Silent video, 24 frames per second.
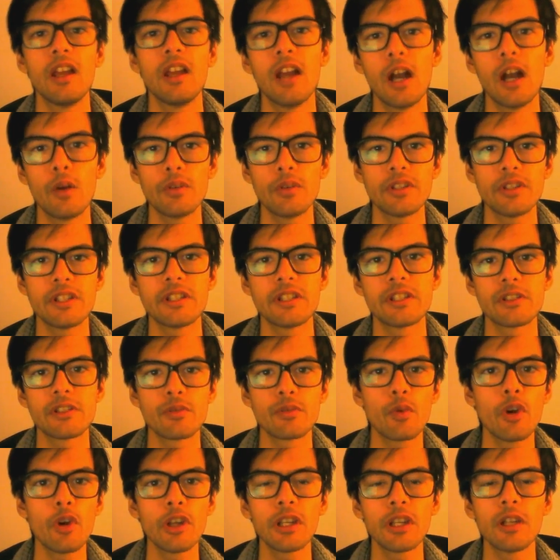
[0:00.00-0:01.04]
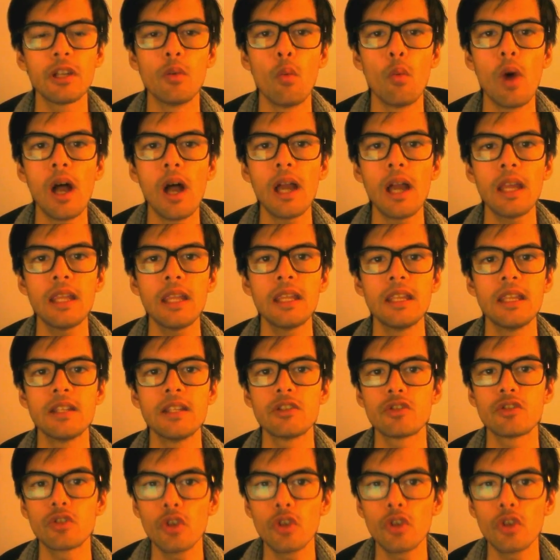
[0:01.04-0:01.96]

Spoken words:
how resists work and why it's